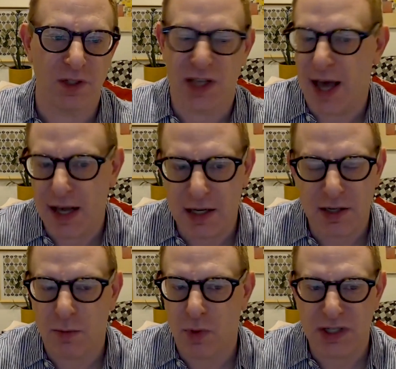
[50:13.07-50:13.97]

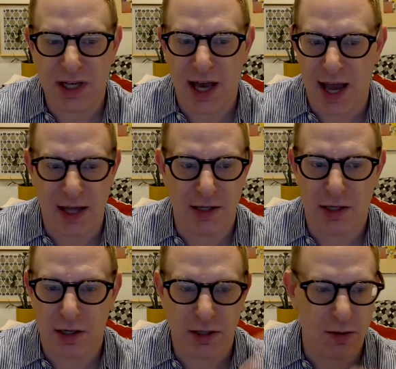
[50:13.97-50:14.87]
Zionism was the
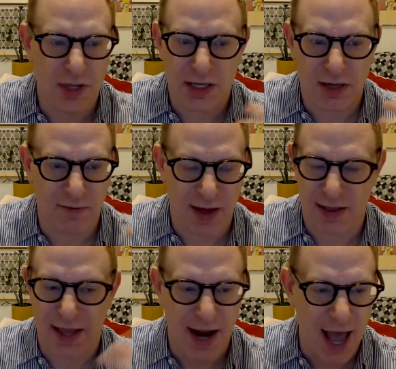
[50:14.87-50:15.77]
answer to this
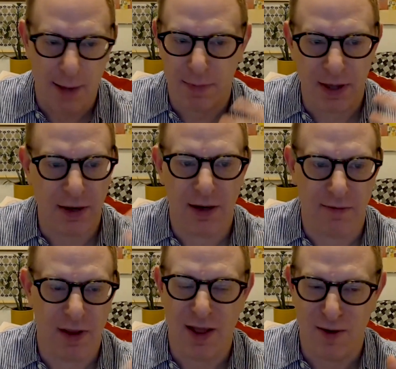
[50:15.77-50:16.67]
event that happened,
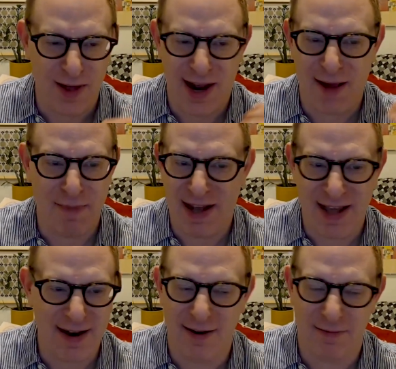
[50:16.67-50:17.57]
even though it had been
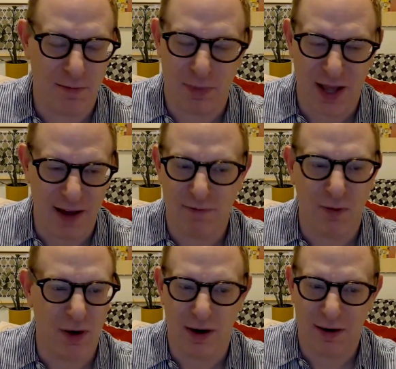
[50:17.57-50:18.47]
in play
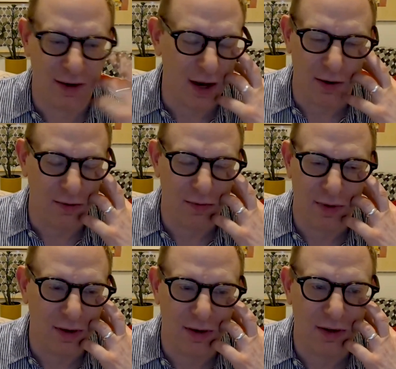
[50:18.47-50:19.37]
for,
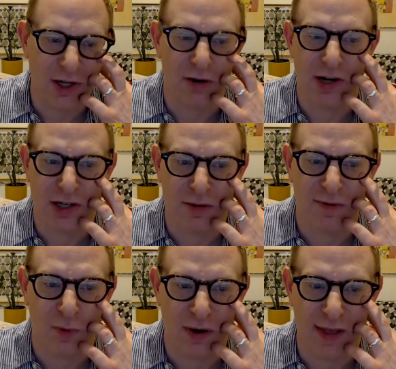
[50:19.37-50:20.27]
generations
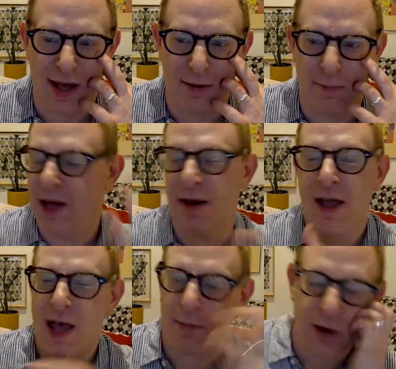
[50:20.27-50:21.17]
before that. But
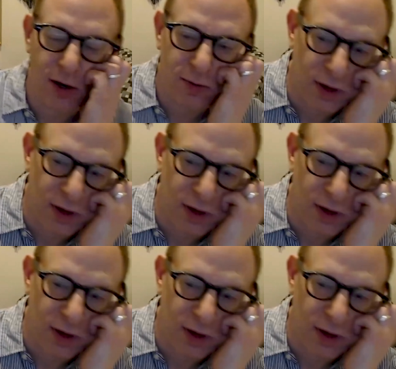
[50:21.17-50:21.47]
I'm curious what